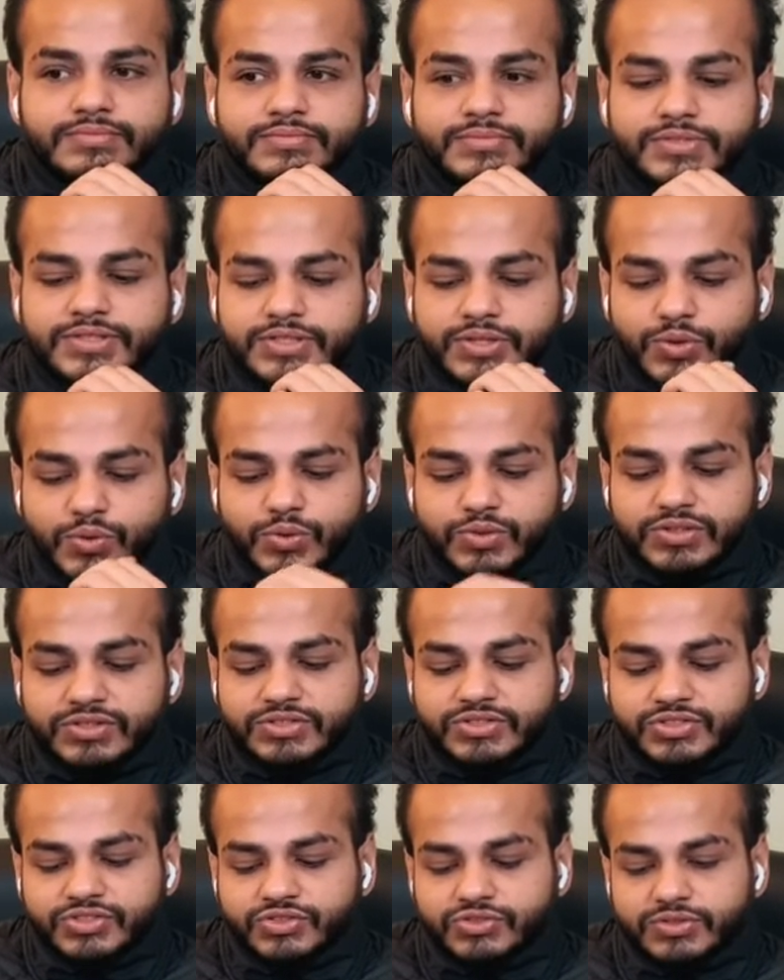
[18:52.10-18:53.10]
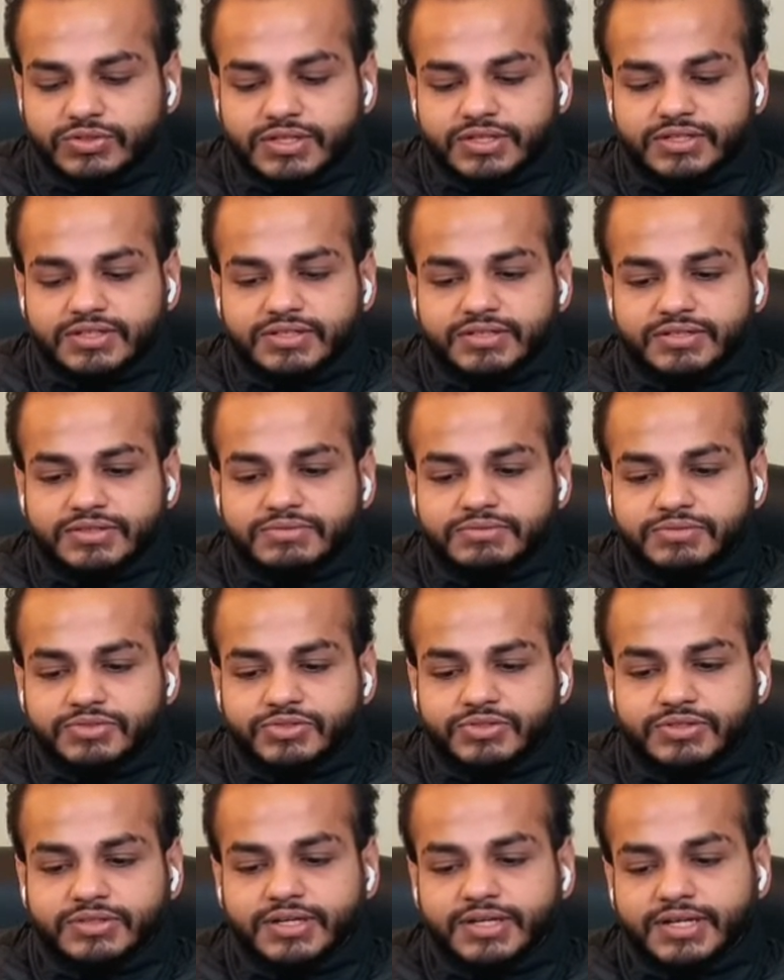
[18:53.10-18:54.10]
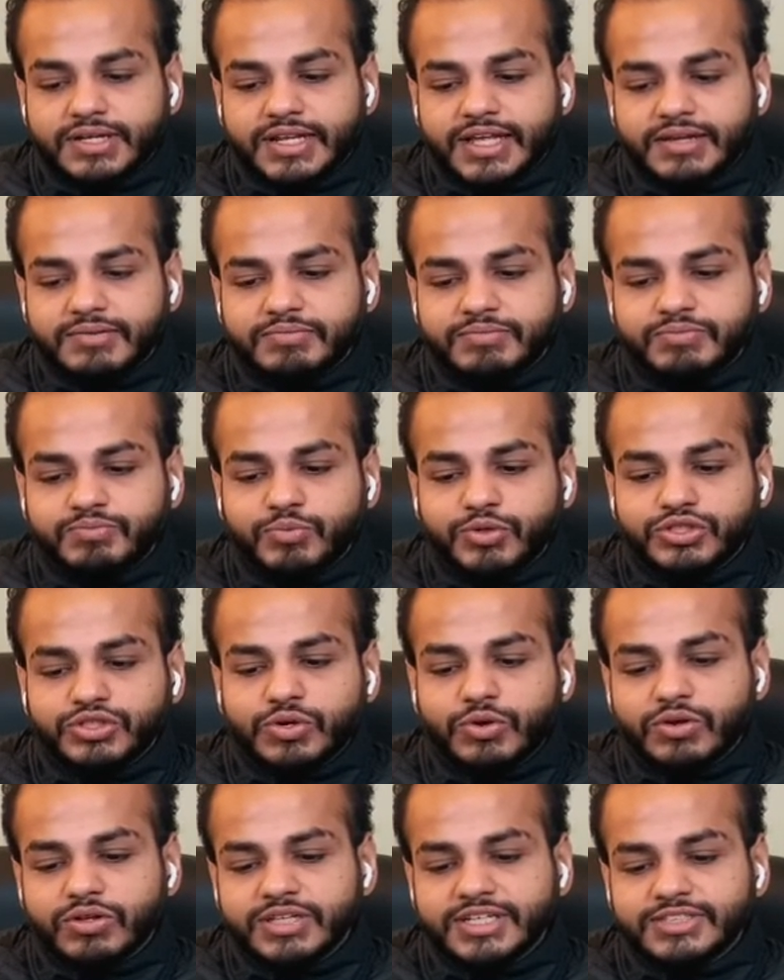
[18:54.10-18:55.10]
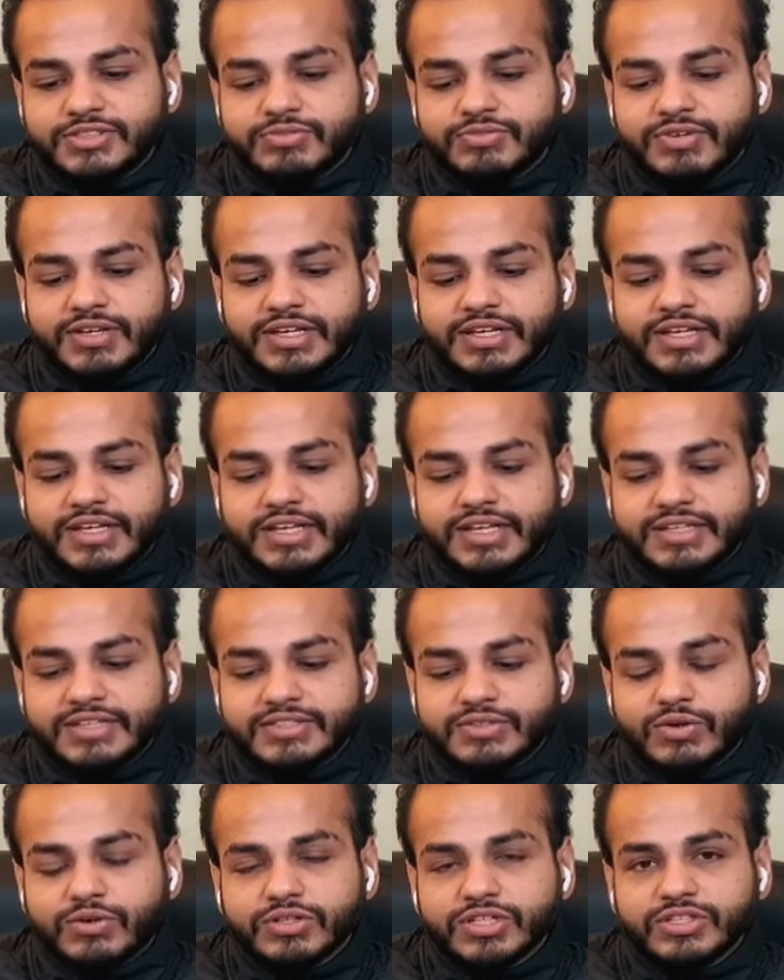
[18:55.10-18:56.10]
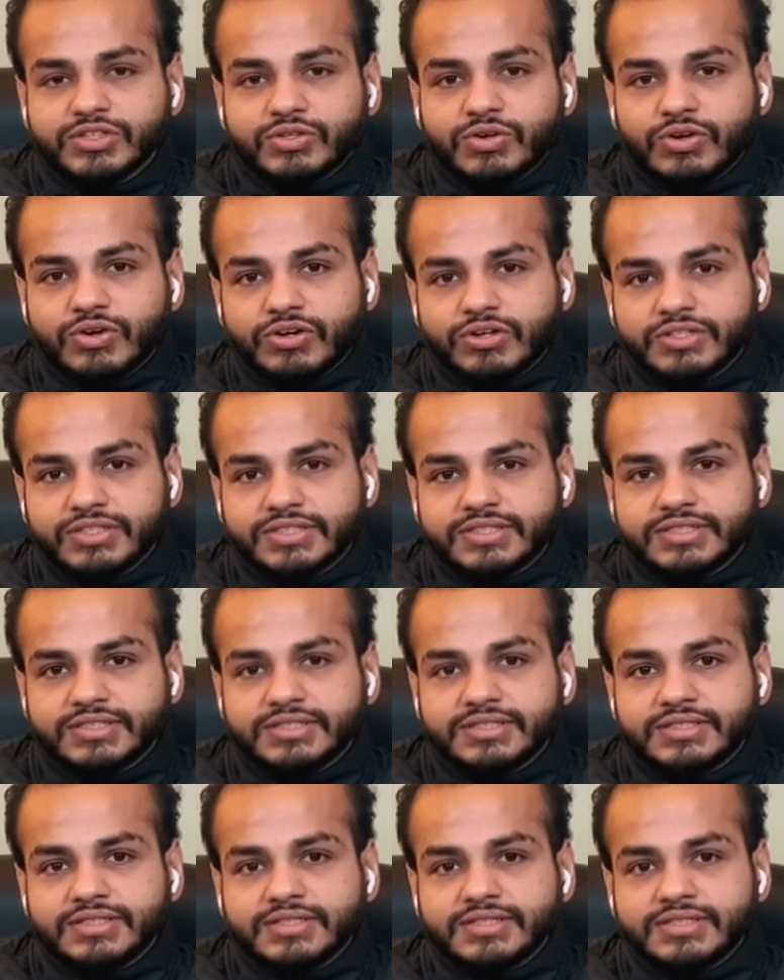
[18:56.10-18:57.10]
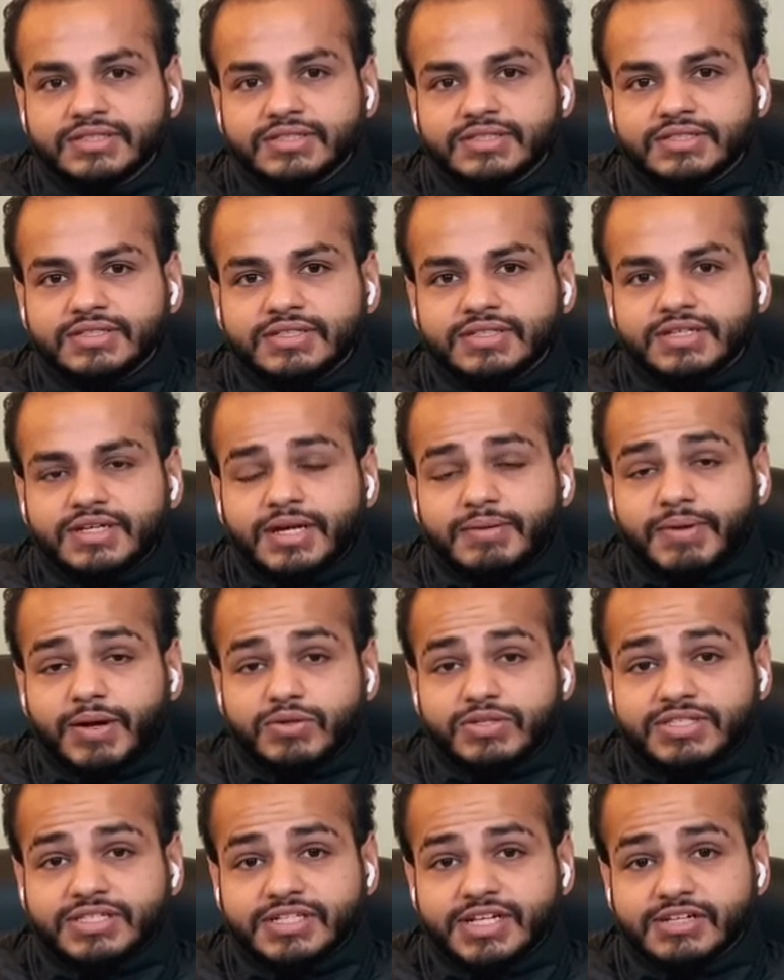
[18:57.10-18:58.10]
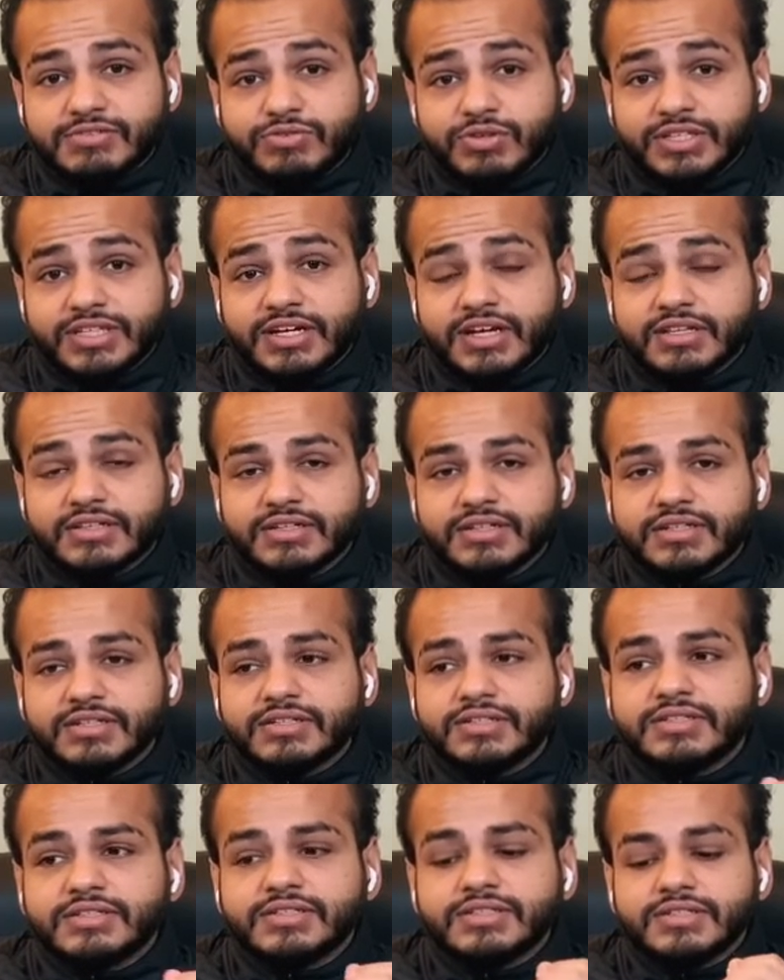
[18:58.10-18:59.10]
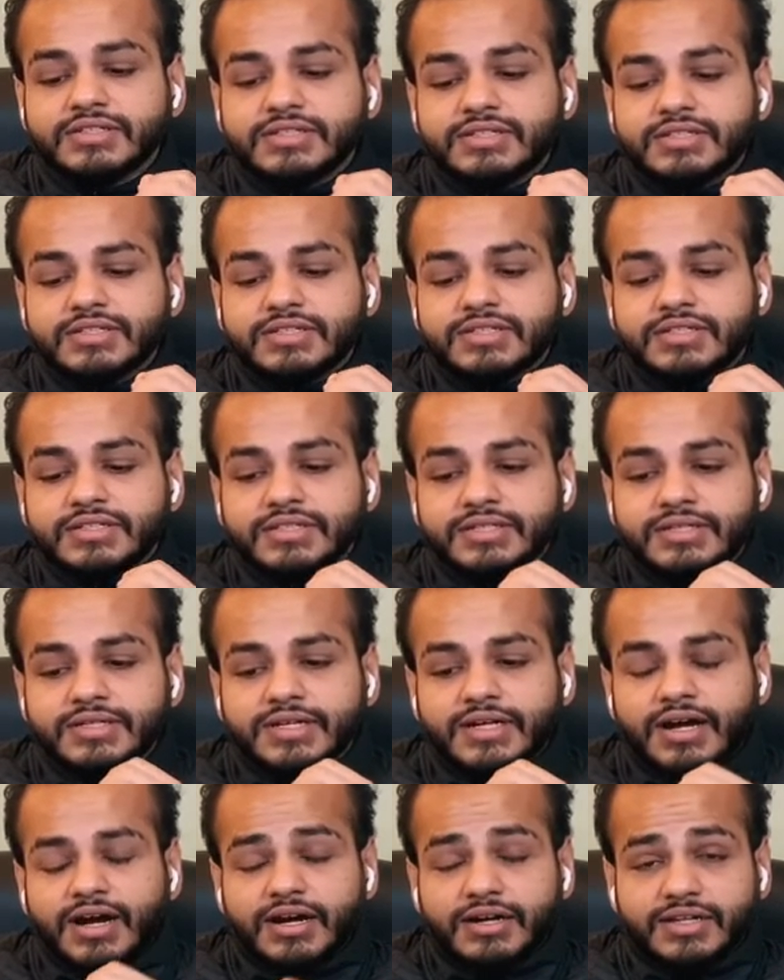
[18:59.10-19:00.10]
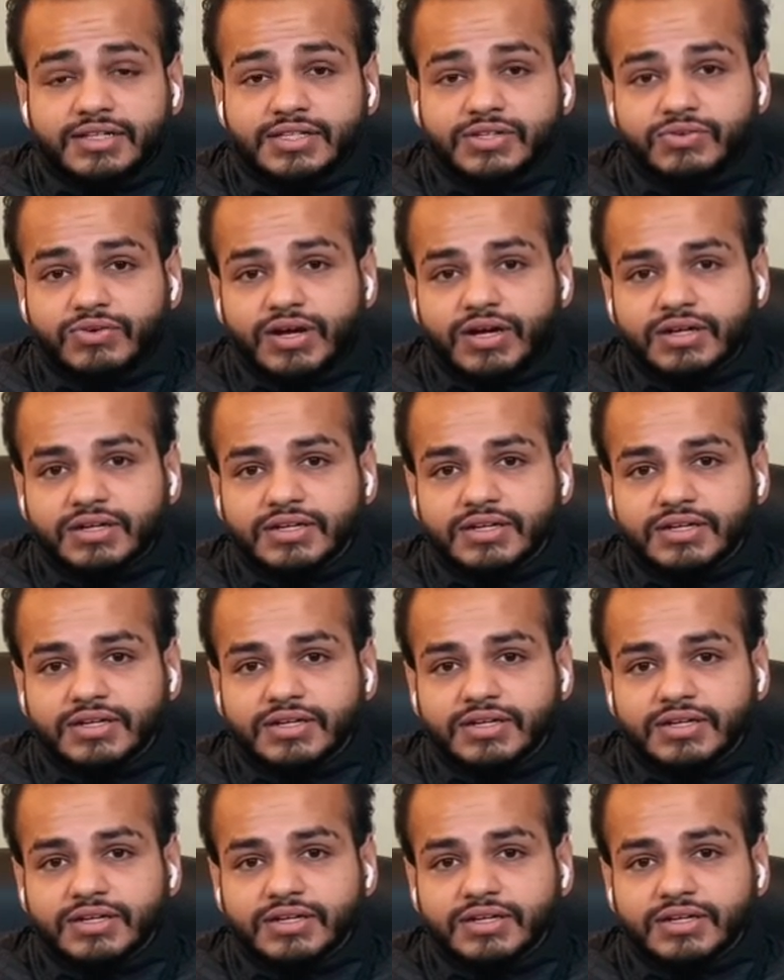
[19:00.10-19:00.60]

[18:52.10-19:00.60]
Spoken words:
Don't like push all these feelings or the thoughts about self or the other under the rug